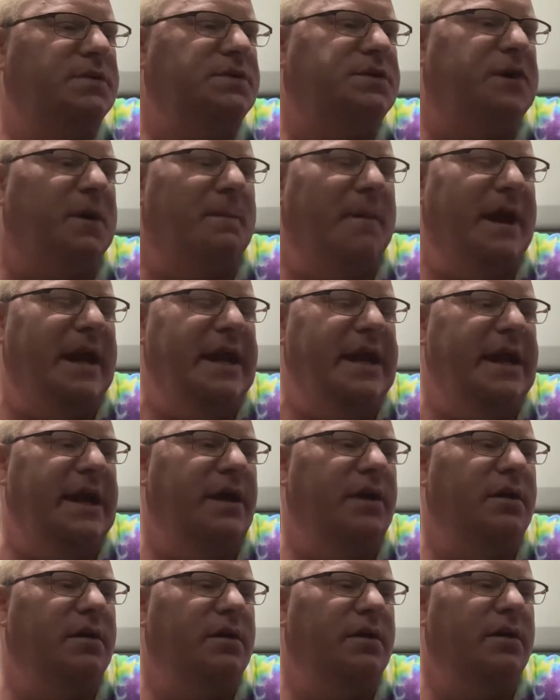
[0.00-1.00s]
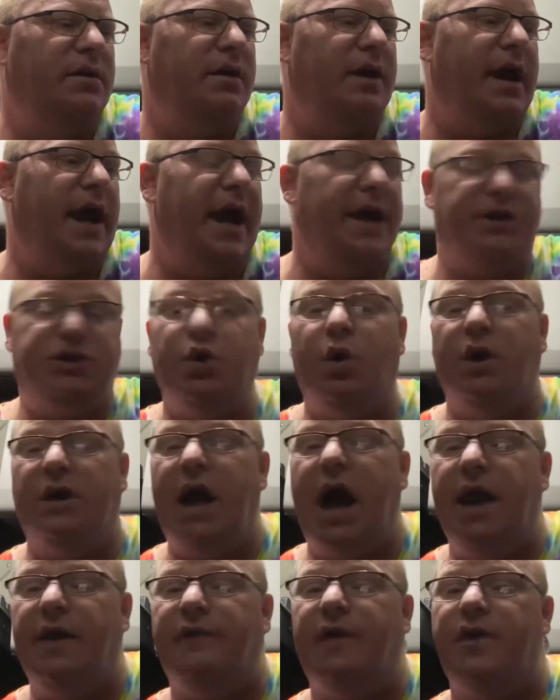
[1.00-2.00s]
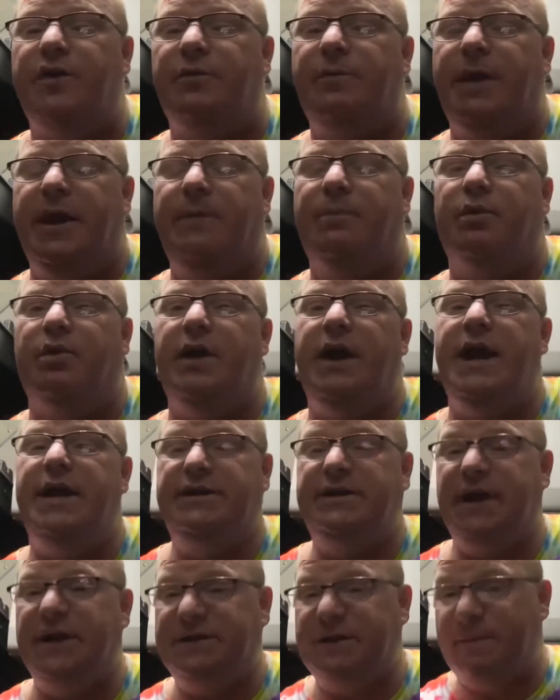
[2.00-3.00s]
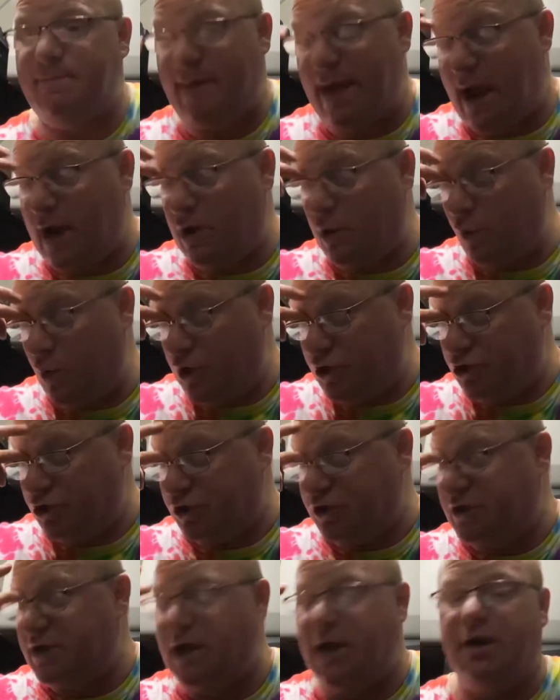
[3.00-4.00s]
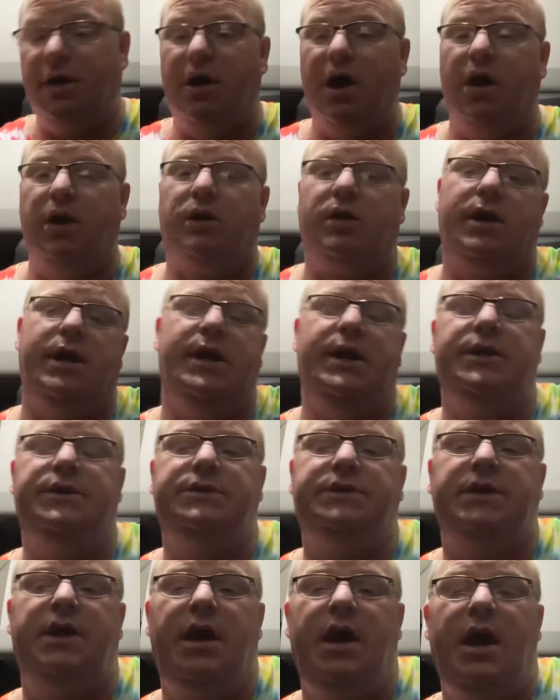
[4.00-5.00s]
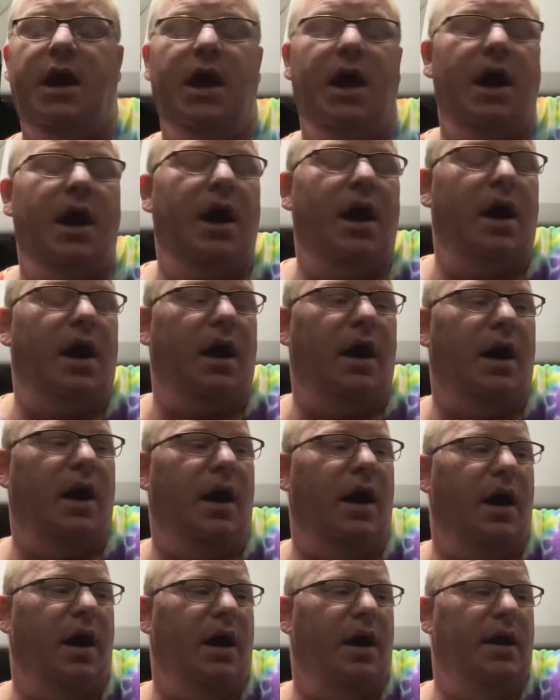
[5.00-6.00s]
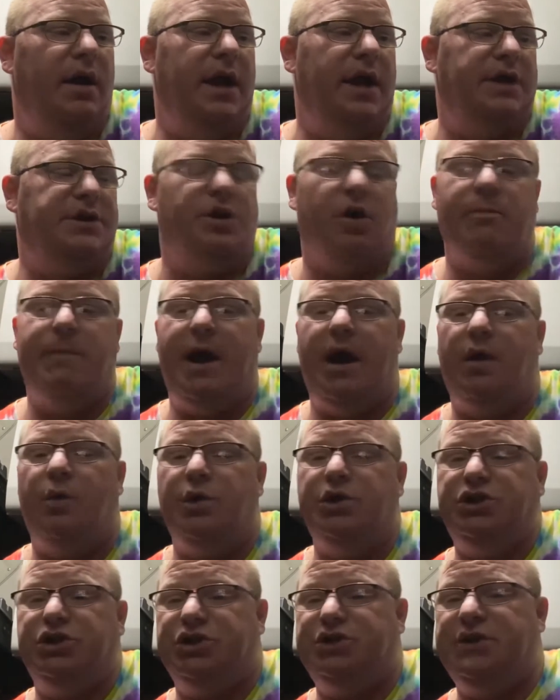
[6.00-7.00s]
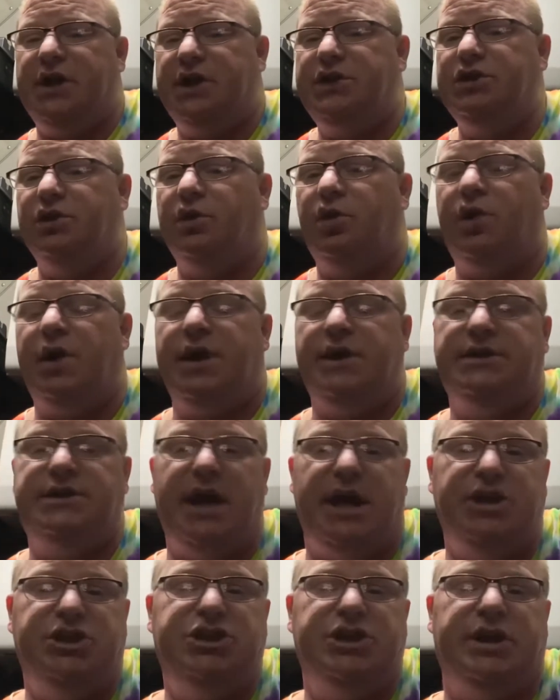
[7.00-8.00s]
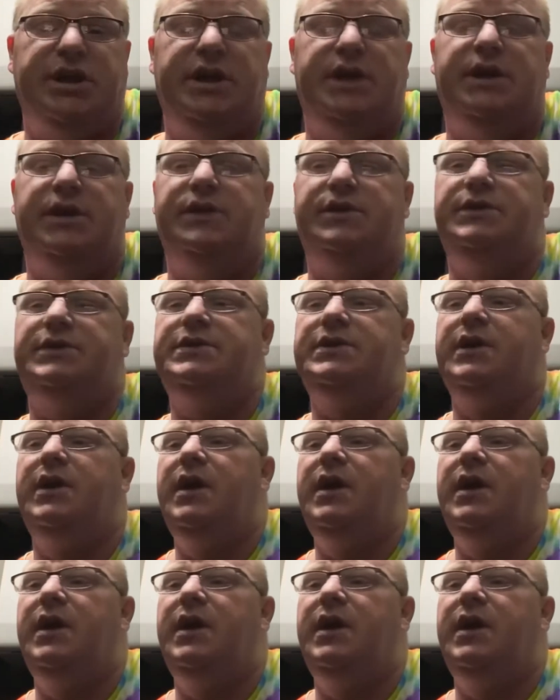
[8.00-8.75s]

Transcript: me, and to a lot of other people, it doesn't matter what your skin color is. It don't matter what your sexual orientation is.